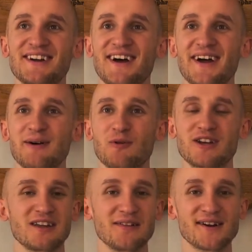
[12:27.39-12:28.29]
um, we're
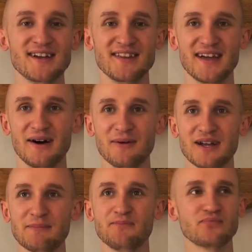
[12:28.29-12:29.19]
kind of lucky in that
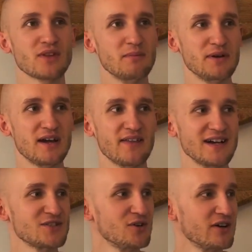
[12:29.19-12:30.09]
way. But yeah,
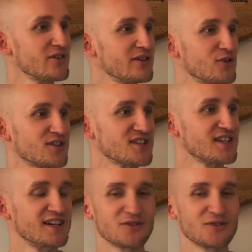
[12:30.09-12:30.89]
that's all I really got to say.